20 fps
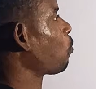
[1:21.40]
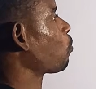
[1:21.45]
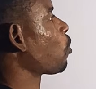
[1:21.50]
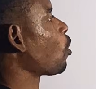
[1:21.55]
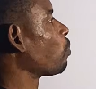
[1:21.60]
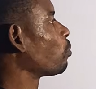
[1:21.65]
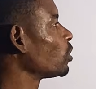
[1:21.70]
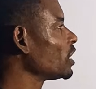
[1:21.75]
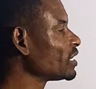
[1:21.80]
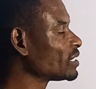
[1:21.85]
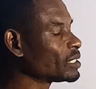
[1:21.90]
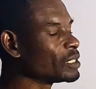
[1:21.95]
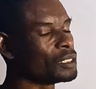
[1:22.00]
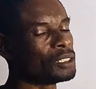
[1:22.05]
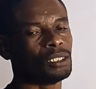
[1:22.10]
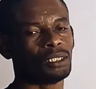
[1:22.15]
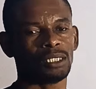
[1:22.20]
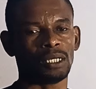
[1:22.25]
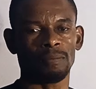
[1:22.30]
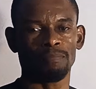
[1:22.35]
Populating
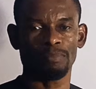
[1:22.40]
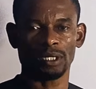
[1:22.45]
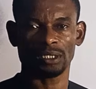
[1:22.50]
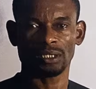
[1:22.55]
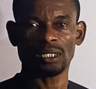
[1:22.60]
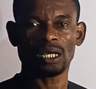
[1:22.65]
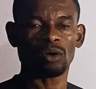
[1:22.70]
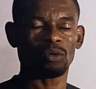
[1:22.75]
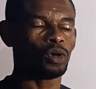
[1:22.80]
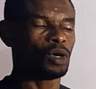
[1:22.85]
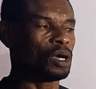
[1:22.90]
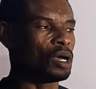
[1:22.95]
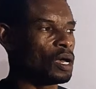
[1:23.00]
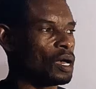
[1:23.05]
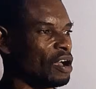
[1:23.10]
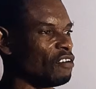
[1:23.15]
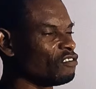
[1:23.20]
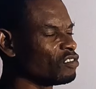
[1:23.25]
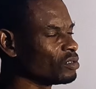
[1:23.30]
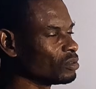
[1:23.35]
the template. Now,
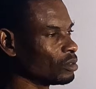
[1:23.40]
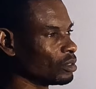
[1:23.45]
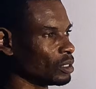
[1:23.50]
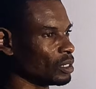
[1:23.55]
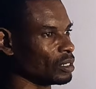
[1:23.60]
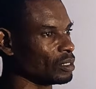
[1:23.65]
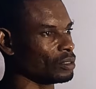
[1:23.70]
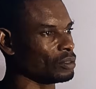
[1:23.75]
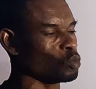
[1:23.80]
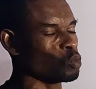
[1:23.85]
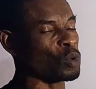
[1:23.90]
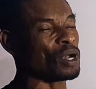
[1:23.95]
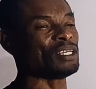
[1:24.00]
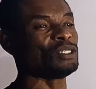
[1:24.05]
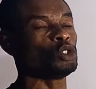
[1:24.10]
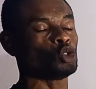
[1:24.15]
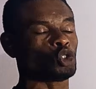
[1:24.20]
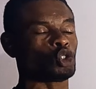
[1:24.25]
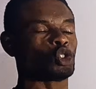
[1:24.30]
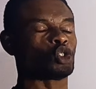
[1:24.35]

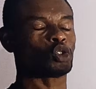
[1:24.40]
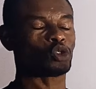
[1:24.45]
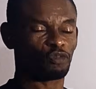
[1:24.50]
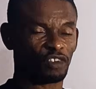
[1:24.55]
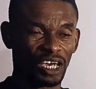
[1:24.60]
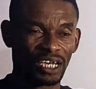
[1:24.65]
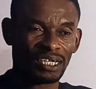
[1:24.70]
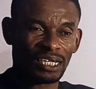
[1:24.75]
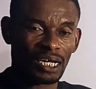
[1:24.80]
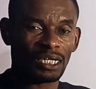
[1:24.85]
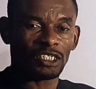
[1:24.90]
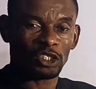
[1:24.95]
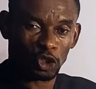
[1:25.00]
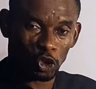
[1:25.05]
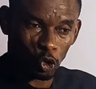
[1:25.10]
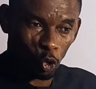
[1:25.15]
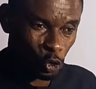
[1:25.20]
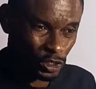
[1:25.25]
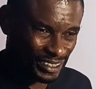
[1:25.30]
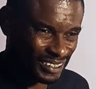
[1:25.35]
when you finally
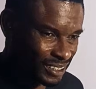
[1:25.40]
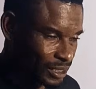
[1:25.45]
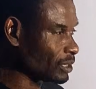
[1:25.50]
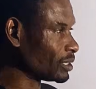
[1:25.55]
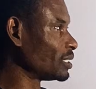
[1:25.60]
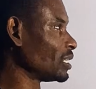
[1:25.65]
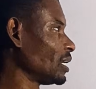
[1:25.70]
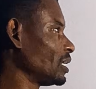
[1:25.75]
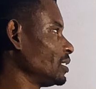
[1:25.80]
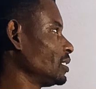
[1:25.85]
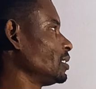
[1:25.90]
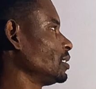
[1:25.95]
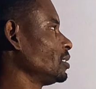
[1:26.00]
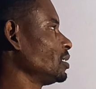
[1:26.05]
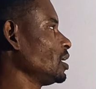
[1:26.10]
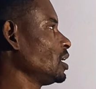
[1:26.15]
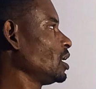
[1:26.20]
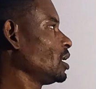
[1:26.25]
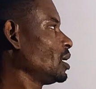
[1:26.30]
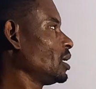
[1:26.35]
succeeded
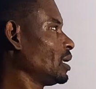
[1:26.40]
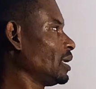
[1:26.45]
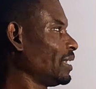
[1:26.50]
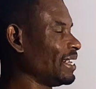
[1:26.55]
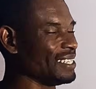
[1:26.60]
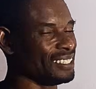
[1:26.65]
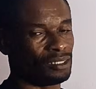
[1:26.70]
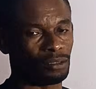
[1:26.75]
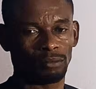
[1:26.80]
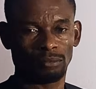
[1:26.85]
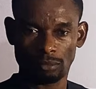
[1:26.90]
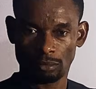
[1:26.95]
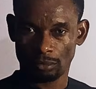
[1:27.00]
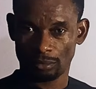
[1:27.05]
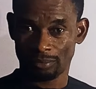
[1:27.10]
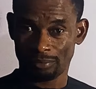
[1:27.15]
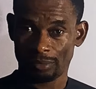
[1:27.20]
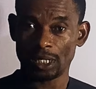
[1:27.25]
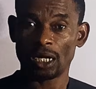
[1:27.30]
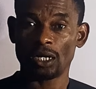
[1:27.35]
in
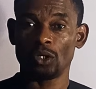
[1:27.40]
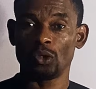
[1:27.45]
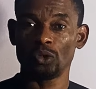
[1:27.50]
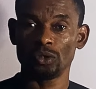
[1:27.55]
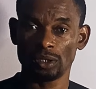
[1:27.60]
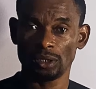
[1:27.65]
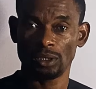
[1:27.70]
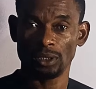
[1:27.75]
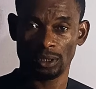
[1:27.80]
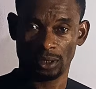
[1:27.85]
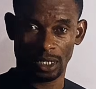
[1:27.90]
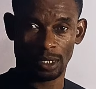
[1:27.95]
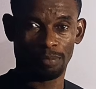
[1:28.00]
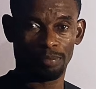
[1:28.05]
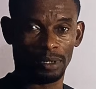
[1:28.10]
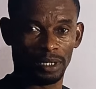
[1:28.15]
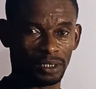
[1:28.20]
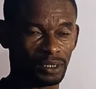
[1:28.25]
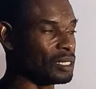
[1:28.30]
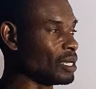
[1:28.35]
downloading the
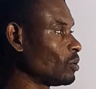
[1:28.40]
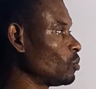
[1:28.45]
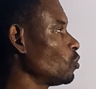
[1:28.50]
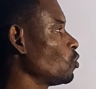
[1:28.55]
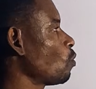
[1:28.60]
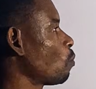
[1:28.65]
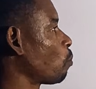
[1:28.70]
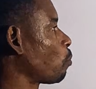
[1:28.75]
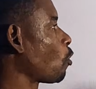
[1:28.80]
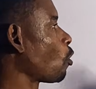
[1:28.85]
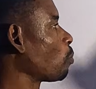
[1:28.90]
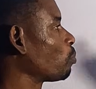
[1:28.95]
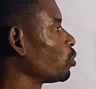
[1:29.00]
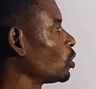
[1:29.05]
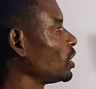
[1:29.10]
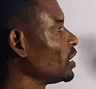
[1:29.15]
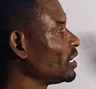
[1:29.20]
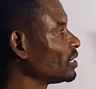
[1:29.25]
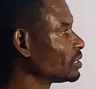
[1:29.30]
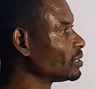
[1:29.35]
template, now
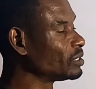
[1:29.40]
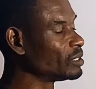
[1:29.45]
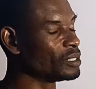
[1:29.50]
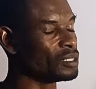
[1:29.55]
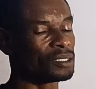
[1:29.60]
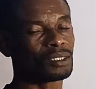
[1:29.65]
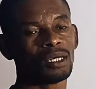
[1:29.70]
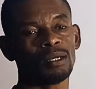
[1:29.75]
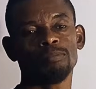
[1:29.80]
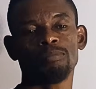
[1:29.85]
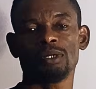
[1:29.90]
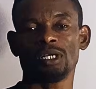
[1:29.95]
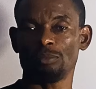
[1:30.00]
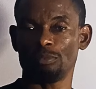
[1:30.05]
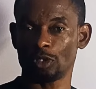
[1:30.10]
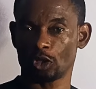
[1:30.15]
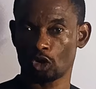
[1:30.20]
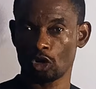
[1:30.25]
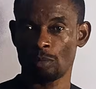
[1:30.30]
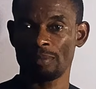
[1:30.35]
populating this template
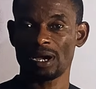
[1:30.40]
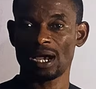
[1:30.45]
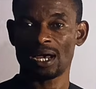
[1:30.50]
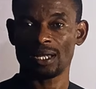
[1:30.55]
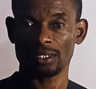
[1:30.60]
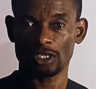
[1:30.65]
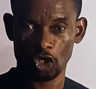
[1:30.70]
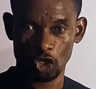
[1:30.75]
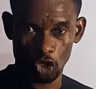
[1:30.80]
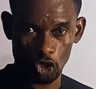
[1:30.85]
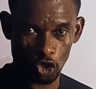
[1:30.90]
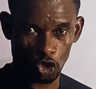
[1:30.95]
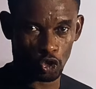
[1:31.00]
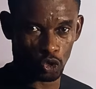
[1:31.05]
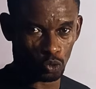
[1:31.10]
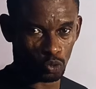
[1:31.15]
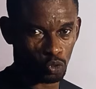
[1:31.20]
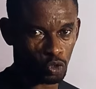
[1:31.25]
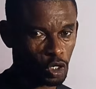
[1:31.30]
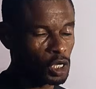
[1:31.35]
become an
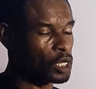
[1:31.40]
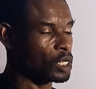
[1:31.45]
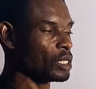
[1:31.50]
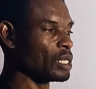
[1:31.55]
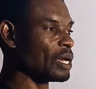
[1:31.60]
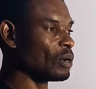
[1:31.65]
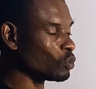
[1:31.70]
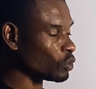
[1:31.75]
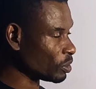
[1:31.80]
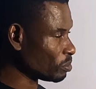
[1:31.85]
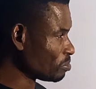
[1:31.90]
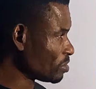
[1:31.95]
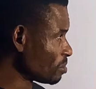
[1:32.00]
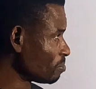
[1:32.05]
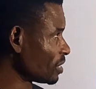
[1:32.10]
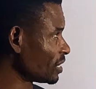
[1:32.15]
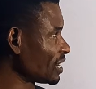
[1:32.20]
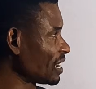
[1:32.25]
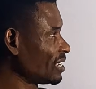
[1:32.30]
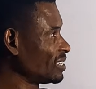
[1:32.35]
issue. Now
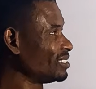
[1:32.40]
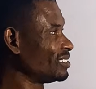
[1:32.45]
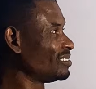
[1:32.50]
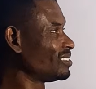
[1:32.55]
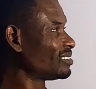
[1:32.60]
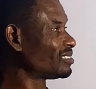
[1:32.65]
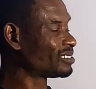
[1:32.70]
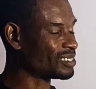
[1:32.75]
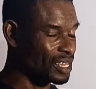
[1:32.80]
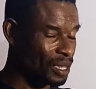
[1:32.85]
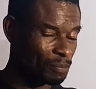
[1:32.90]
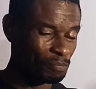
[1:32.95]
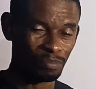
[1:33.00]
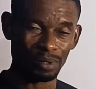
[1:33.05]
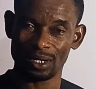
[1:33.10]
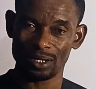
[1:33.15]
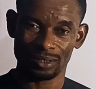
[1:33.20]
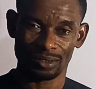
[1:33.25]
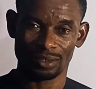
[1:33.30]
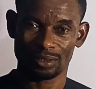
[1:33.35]
remember that in this
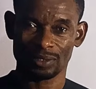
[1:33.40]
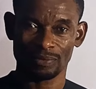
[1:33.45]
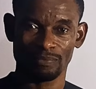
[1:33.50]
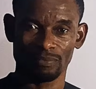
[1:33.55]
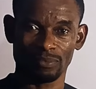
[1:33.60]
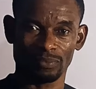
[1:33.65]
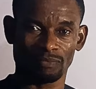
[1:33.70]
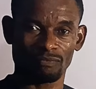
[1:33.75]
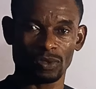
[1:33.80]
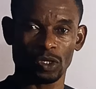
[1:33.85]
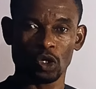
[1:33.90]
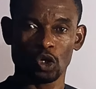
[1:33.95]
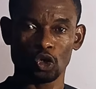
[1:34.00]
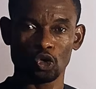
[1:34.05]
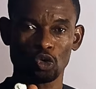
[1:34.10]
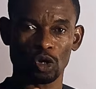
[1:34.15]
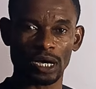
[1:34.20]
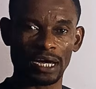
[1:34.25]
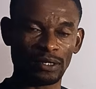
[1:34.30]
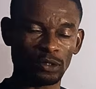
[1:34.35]
template,
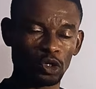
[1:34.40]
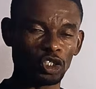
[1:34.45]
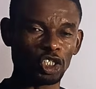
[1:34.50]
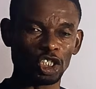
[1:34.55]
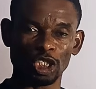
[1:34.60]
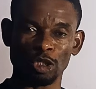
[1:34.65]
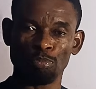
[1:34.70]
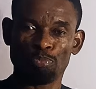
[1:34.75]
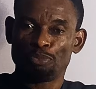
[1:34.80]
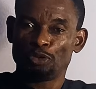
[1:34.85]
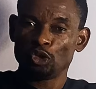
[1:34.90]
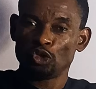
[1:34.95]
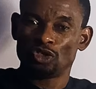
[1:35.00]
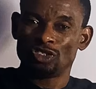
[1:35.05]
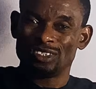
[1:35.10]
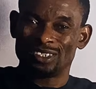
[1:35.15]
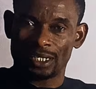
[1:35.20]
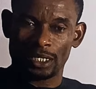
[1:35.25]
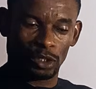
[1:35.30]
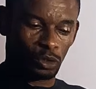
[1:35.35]
you cannot impute
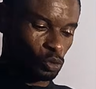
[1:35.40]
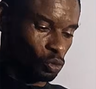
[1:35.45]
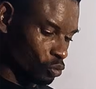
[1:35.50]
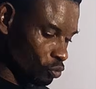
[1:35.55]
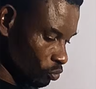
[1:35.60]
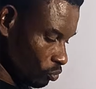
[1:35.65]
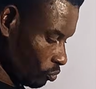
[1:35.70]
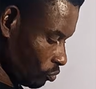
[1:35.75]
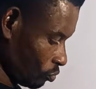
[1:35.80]
zero.